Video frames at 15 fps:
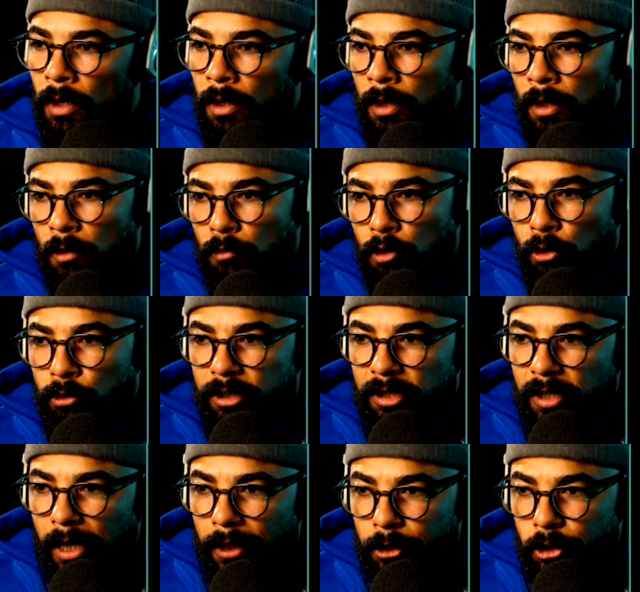Rhodes
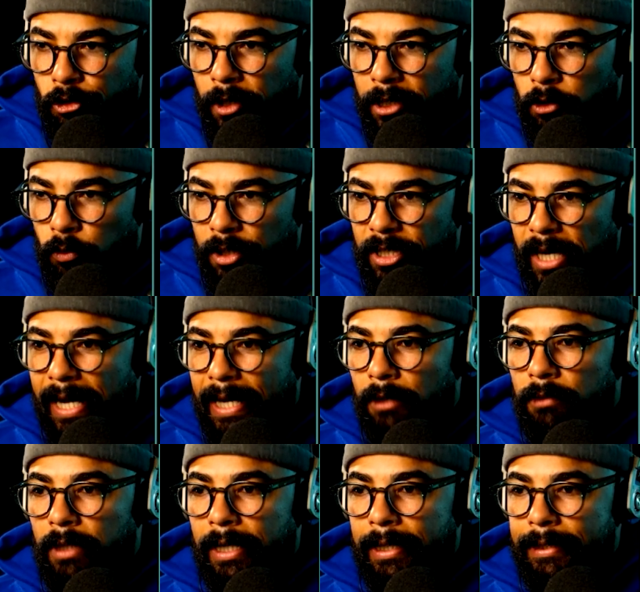Scholar Trust, which I outlined in